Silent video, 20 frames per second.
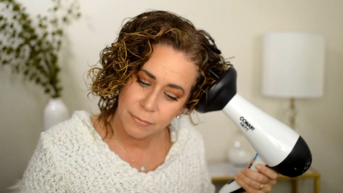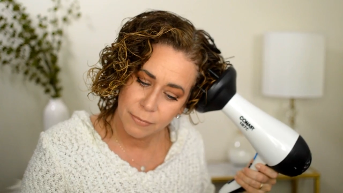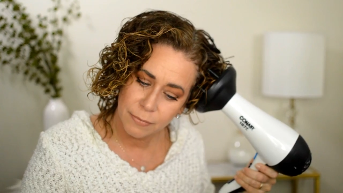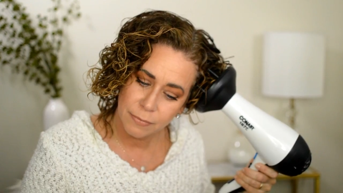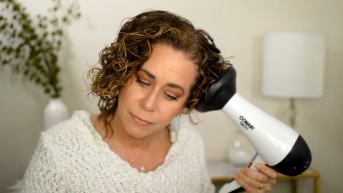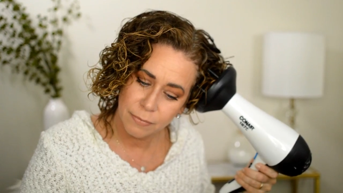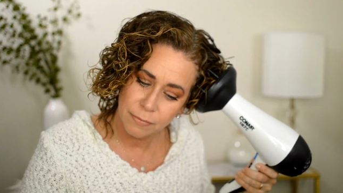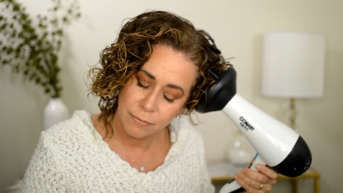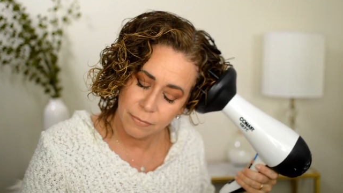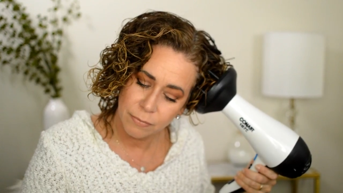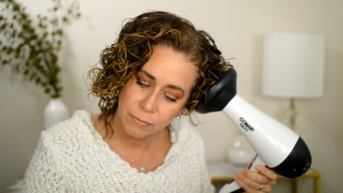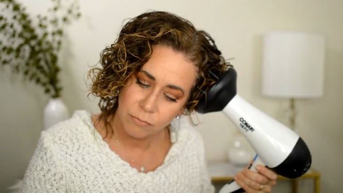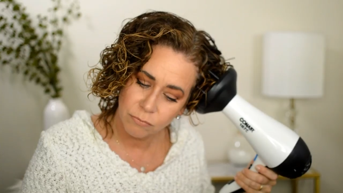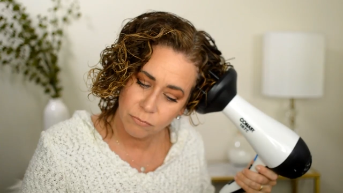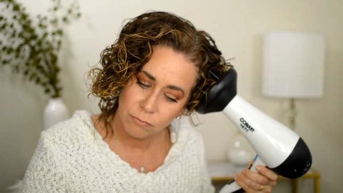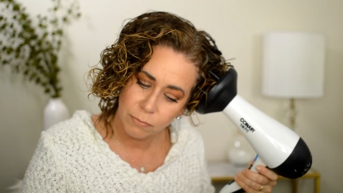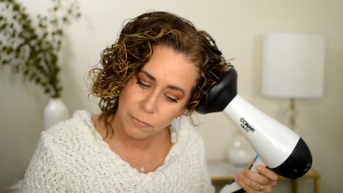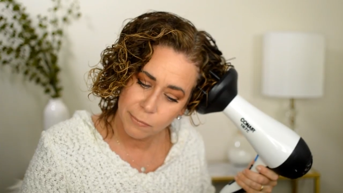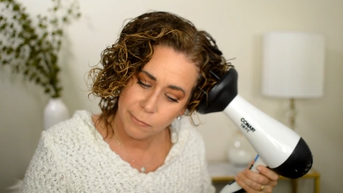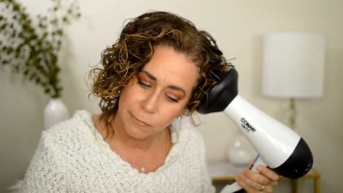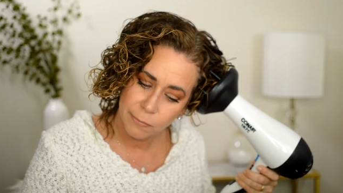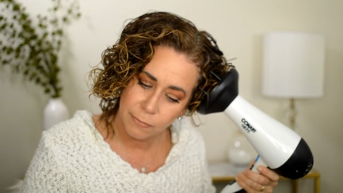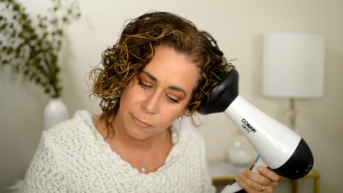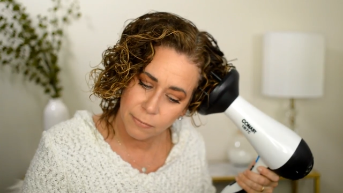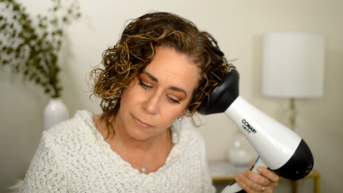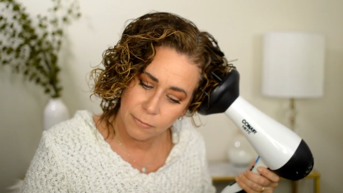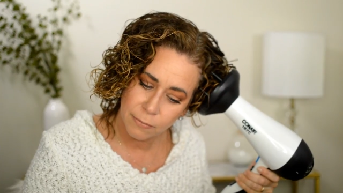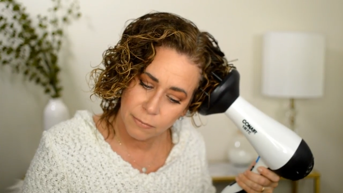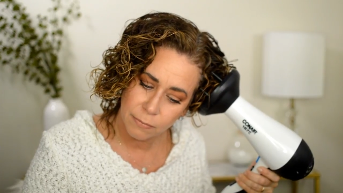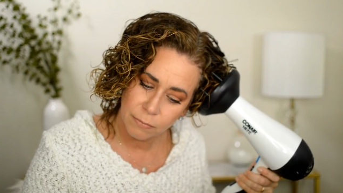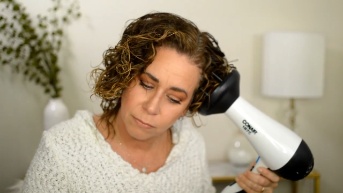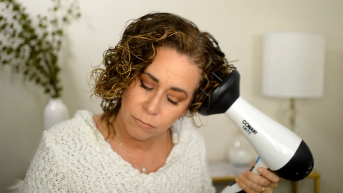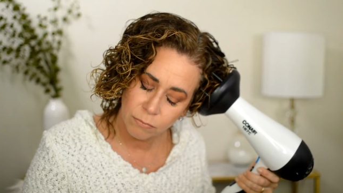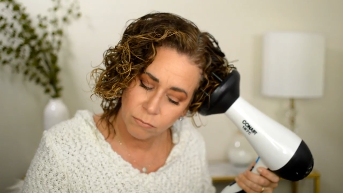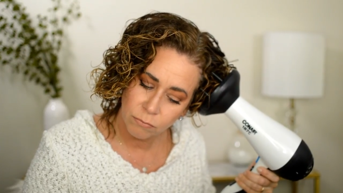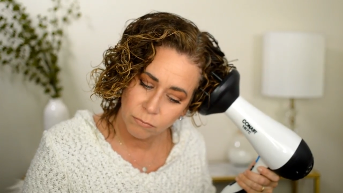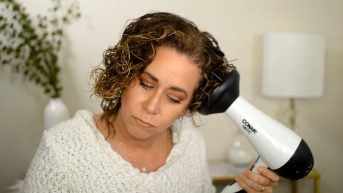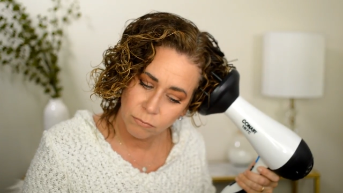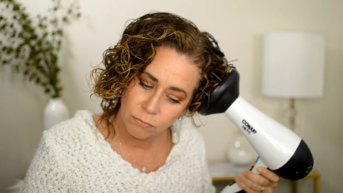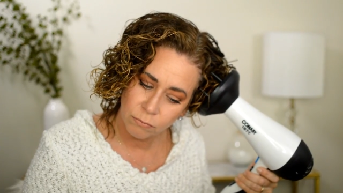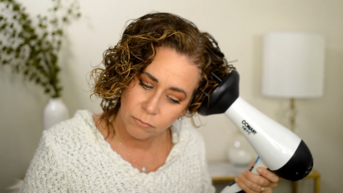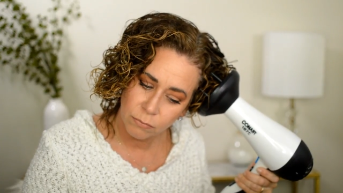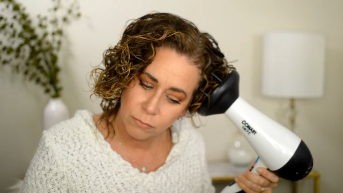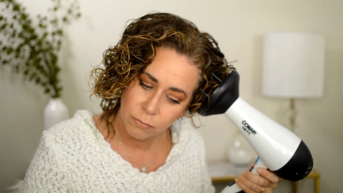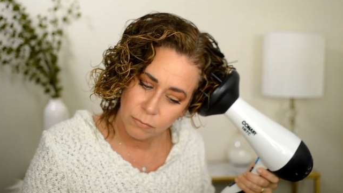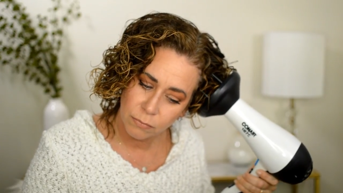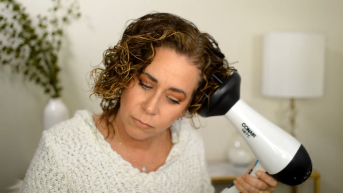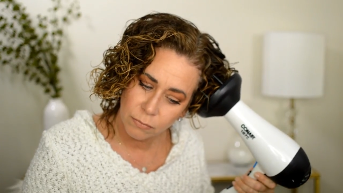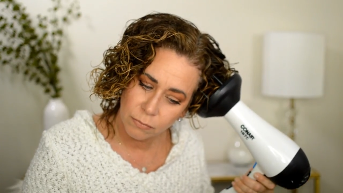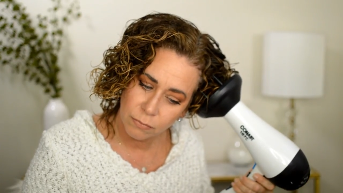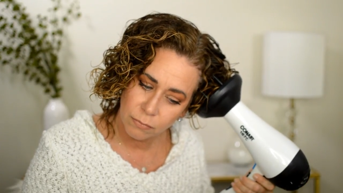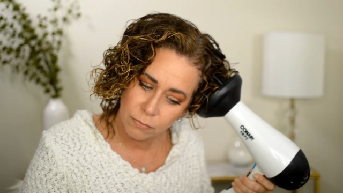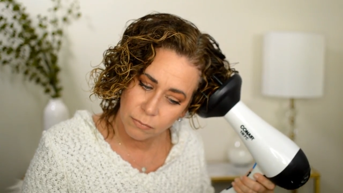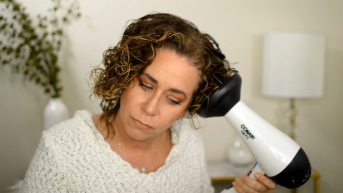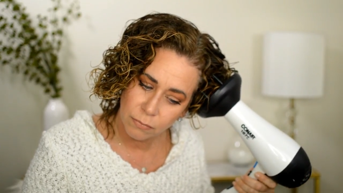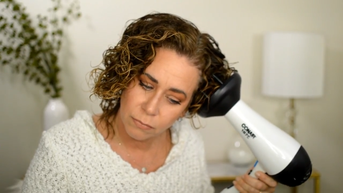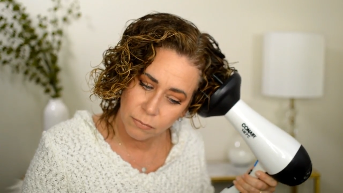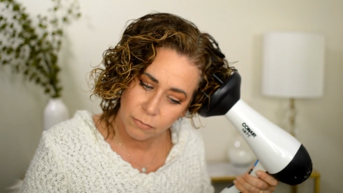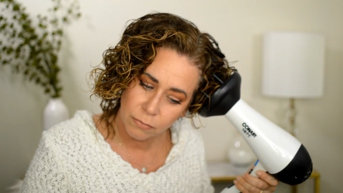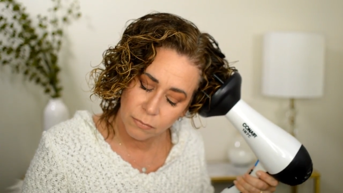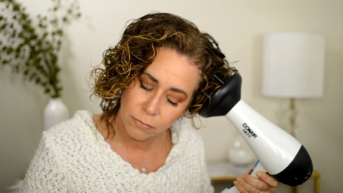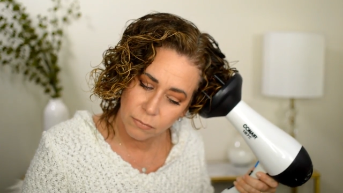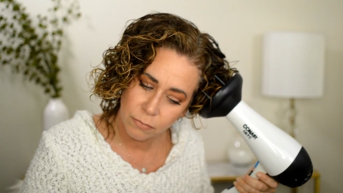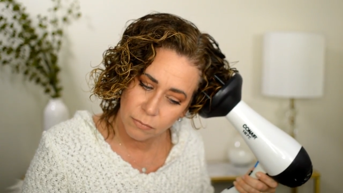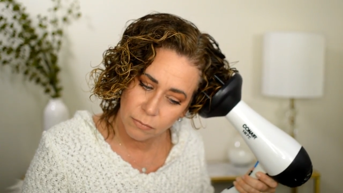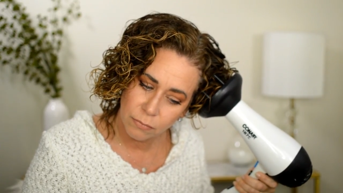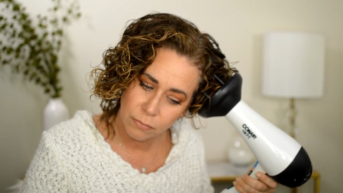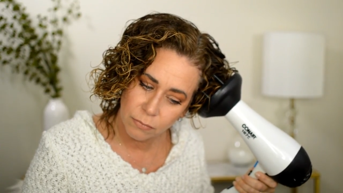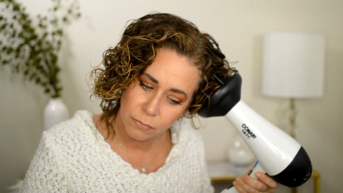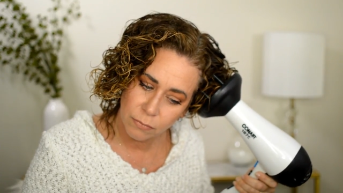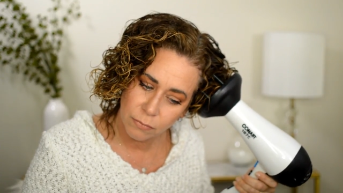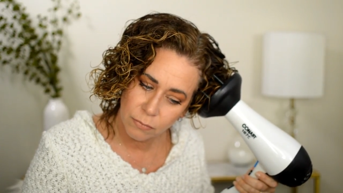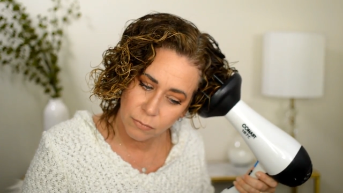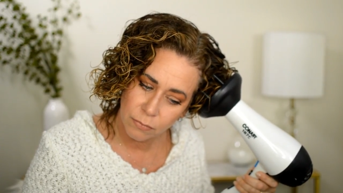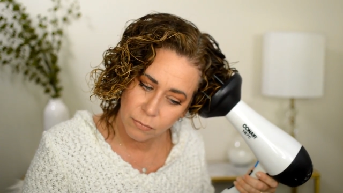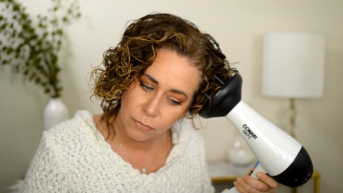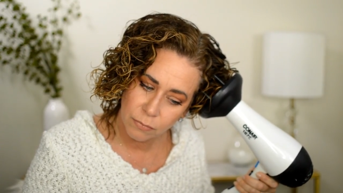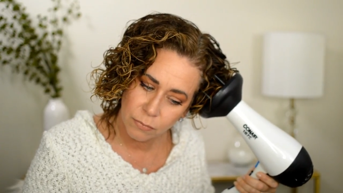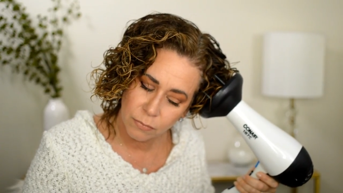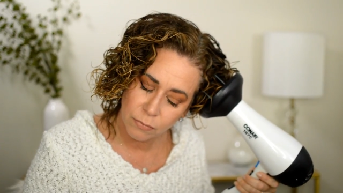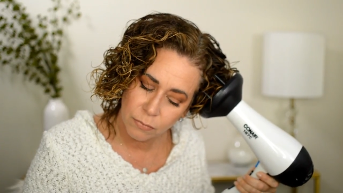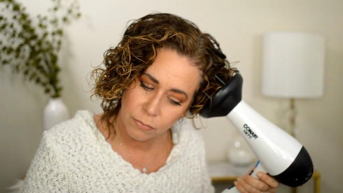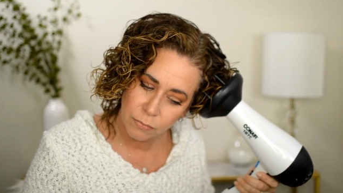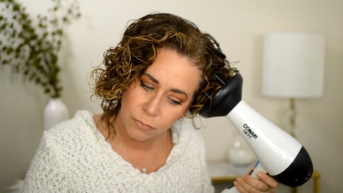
(no one is talking)